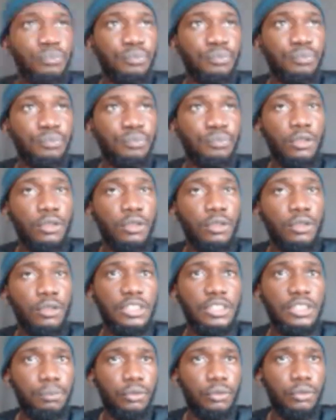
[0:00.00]
promoting
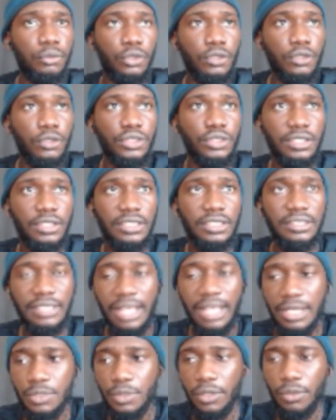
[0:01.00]
this product is
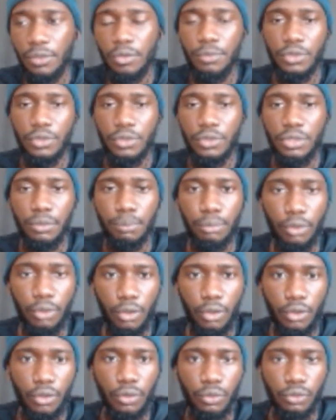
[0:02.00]
that we're going to build a
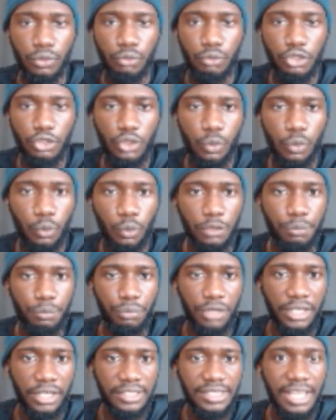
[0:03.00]
blog using
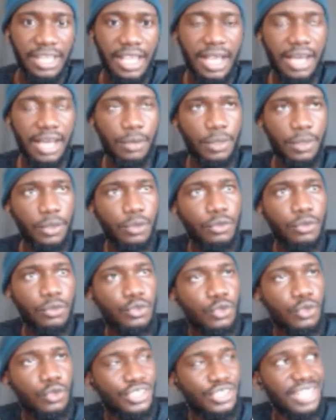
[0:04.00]
WordPress, and we're going to
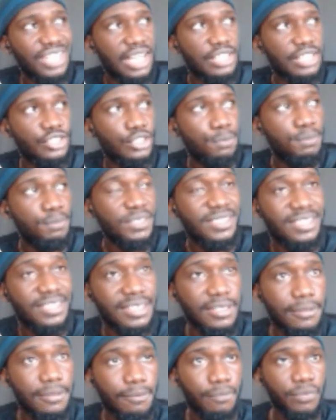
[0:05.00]
use
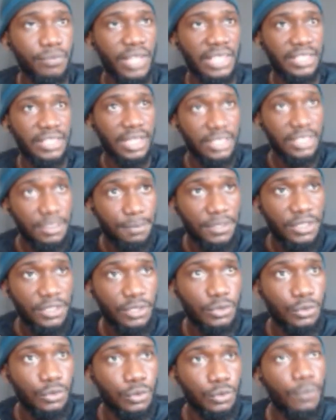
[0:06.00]
ChatGPT
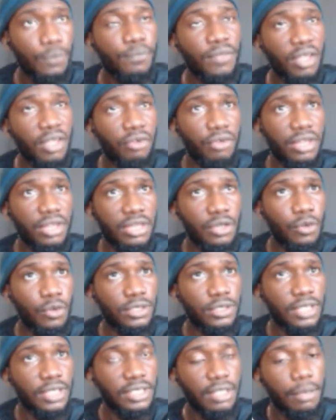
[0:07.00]
to create the
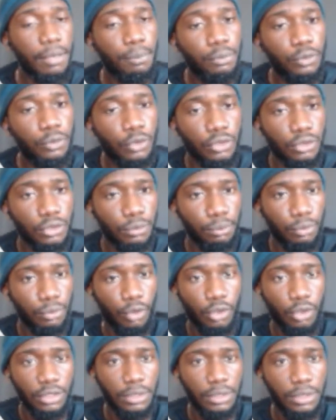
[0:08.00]
content and put on the blog. The